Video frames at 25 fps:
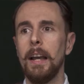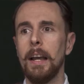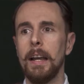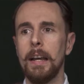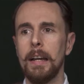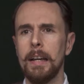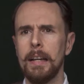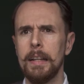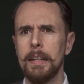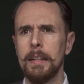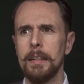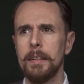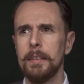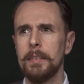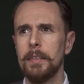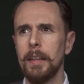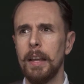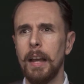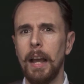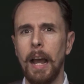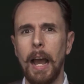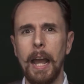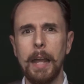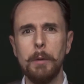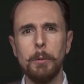And
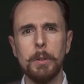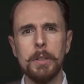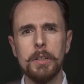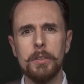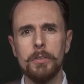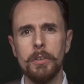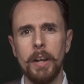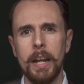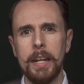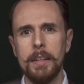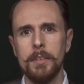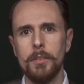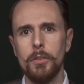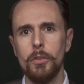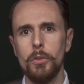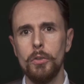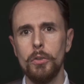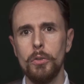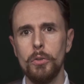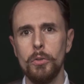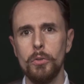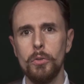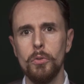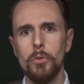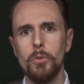I will try
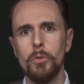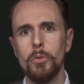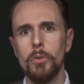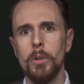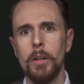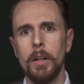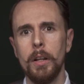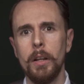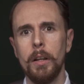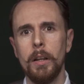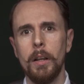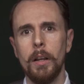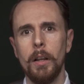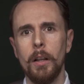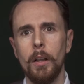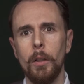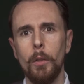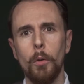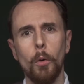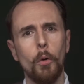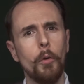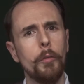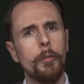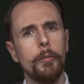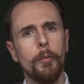to
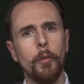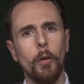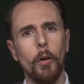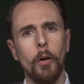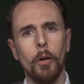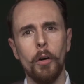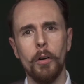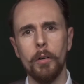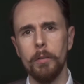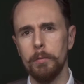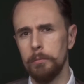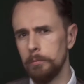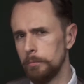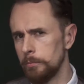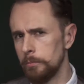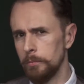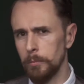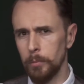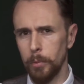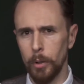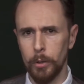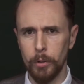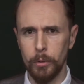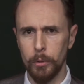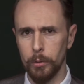look for
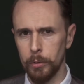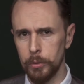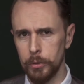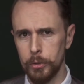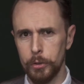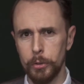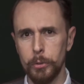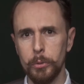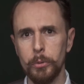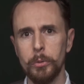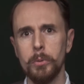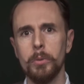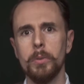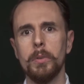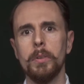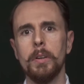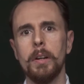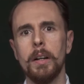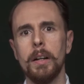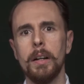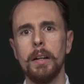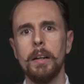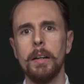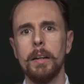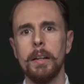one or two
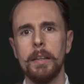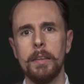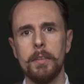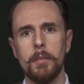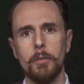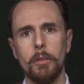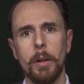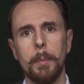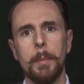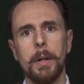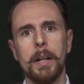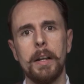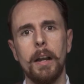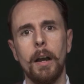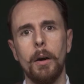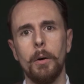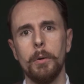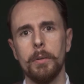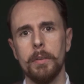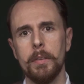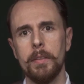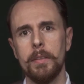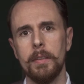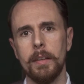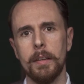Instagram
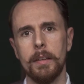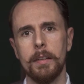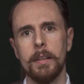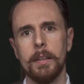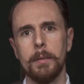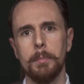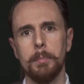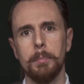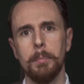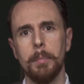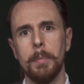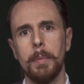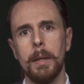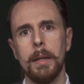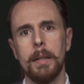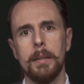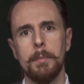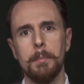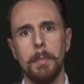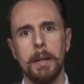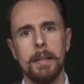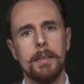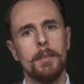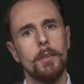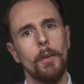accounts that
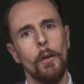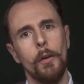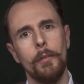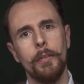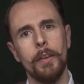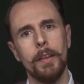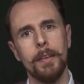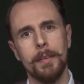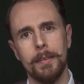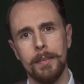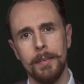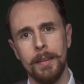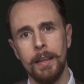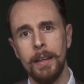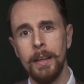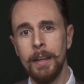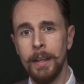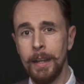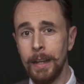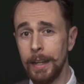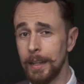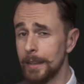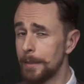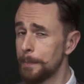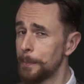might serve as
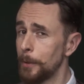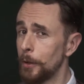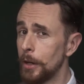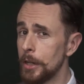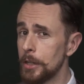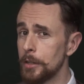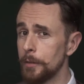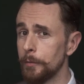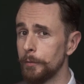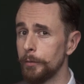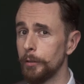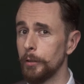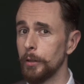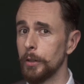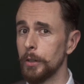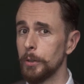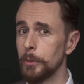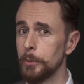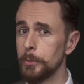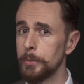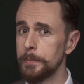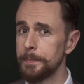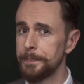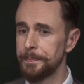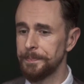inspiration for
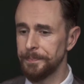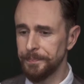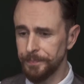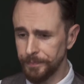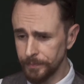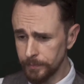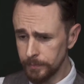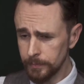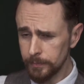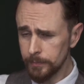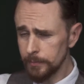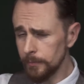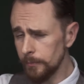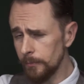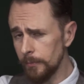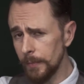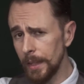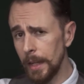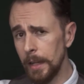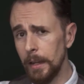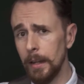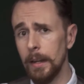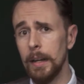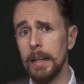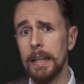you.
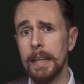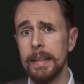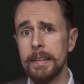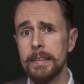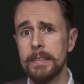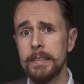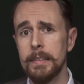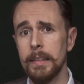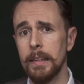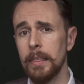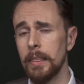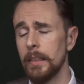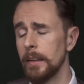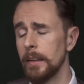Links in